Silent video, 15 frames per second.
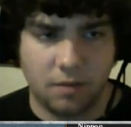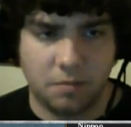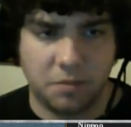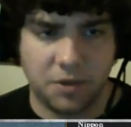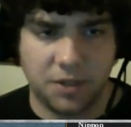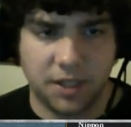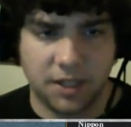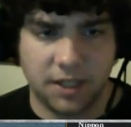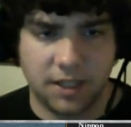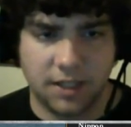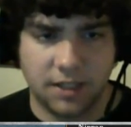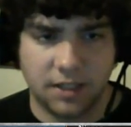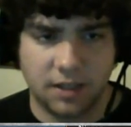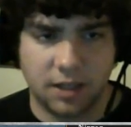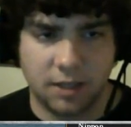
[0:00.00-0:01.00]
Protect
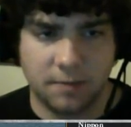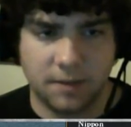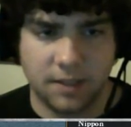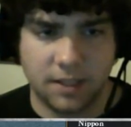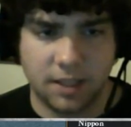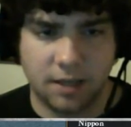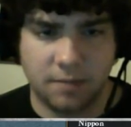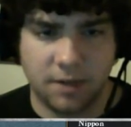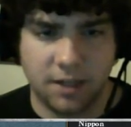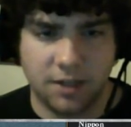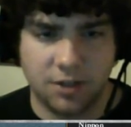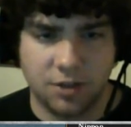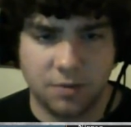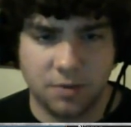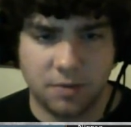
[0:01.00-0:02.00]
against the Ottomans. How many
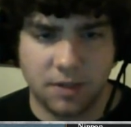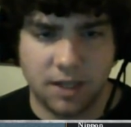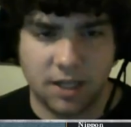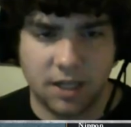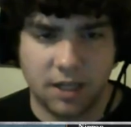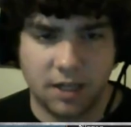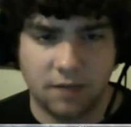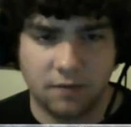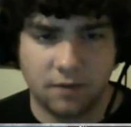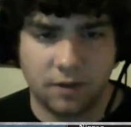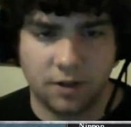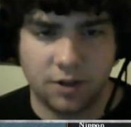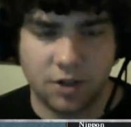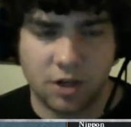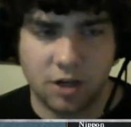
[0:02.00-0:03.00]
troops we gotta have?
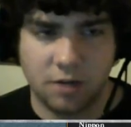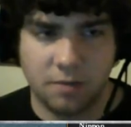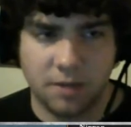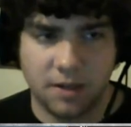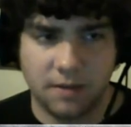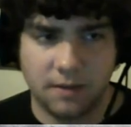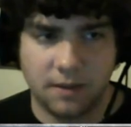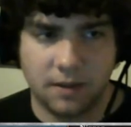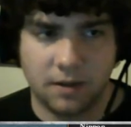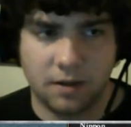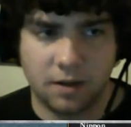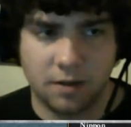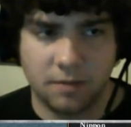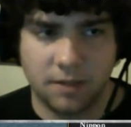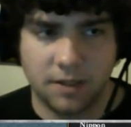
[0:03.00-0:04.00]
Larger army than the
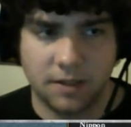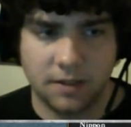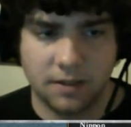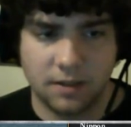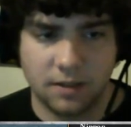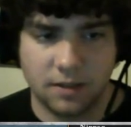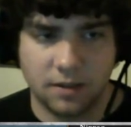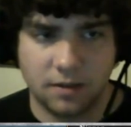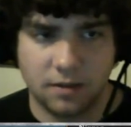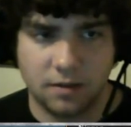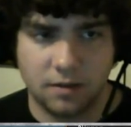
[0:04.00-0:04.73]
Ottomans.